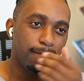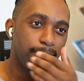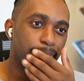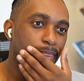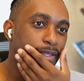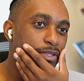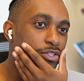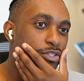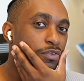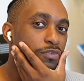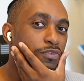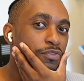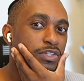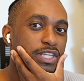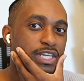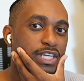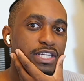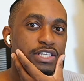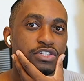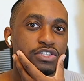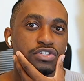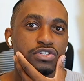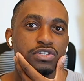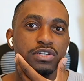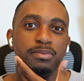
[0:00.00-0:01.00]
So for the
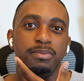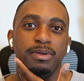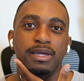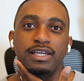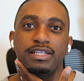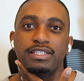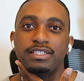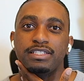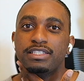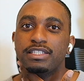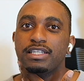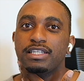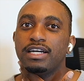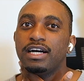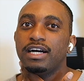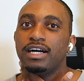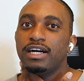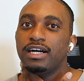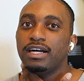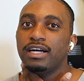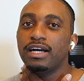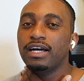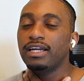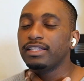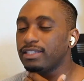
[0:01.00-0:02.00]
industry based,
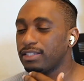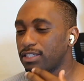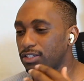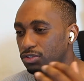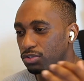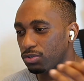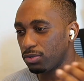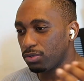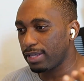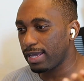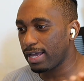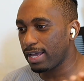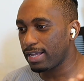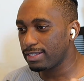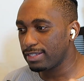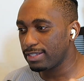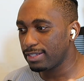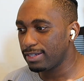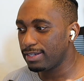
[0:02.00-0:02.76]
and this is so that